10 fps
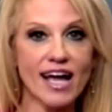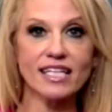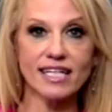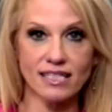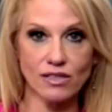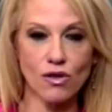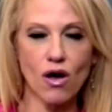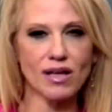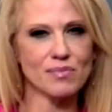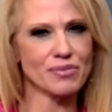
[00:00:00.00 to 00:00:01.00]
violate the
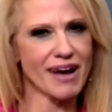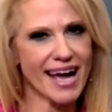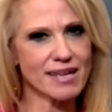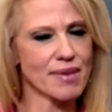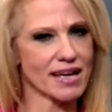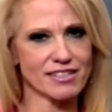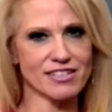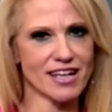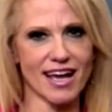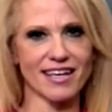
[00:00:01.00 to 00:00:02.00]
law and brag about it
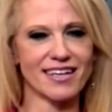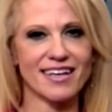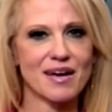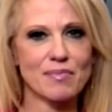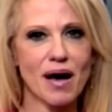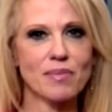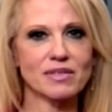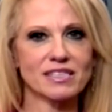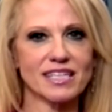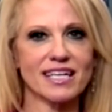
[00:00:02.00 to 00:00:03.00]
today
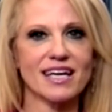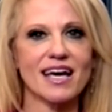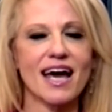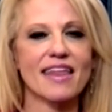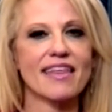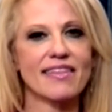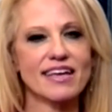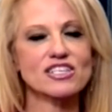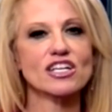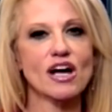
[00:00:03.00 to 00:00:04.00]
publicly, then
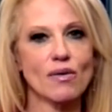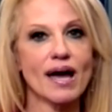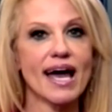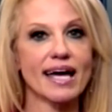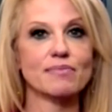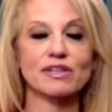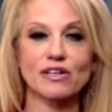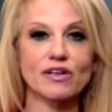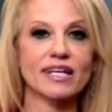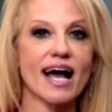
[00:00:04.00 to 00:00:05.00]
they should go ahead. But
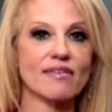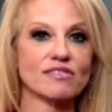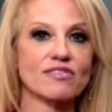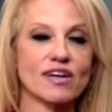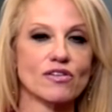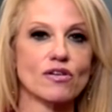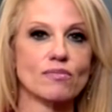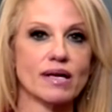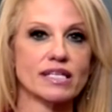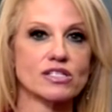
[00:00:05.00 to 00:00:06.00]
they're going to have to find their
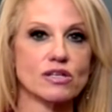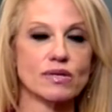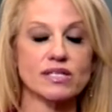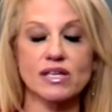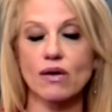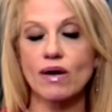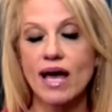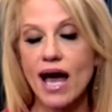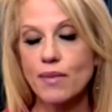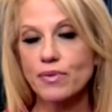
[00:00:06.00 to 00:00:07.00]
own money in doing so.
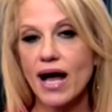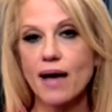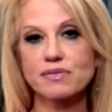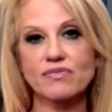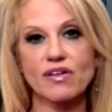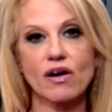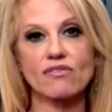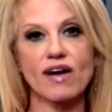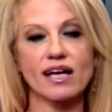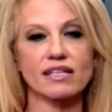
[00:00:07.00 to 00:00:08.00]
And perhaps if they
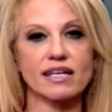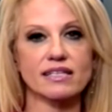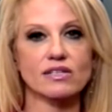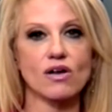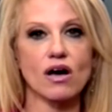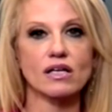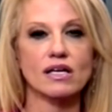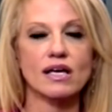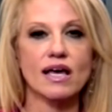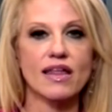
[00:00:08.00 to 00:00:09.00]
are violating the law,
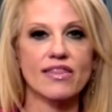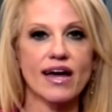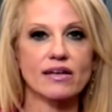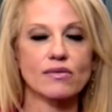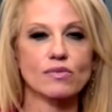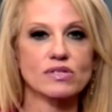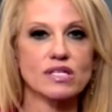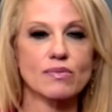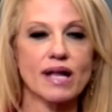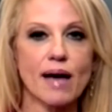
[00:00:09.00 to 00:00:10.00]
then we'll
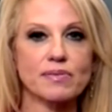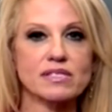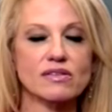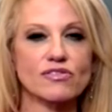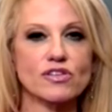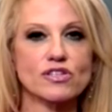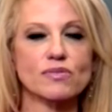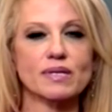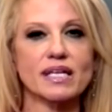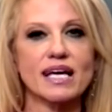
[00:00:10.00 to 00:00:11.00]
see what happens in the
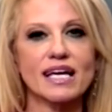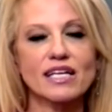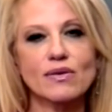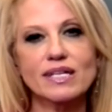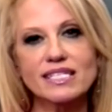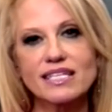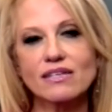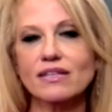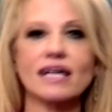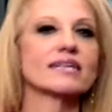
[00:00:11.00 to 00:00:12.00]
future. But you know, Let
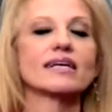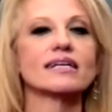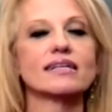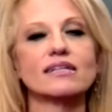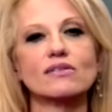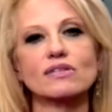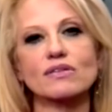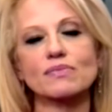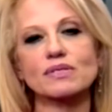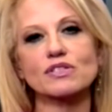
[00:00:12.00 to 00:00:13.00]
until me. then, it, you
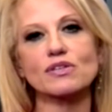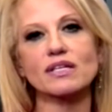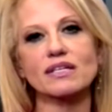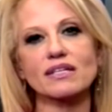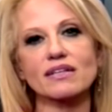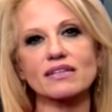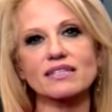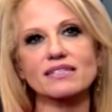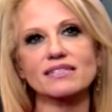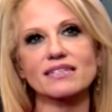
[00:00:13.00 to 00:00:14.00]
know, Judy,
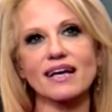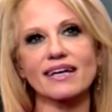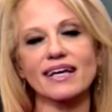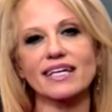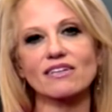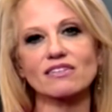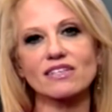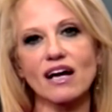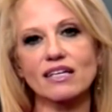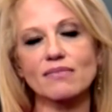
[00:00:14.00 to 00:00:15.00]
this is here
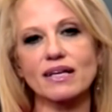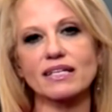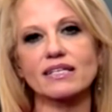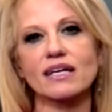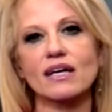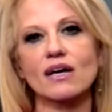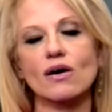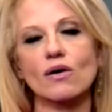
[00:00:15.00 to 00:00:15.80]
undocumented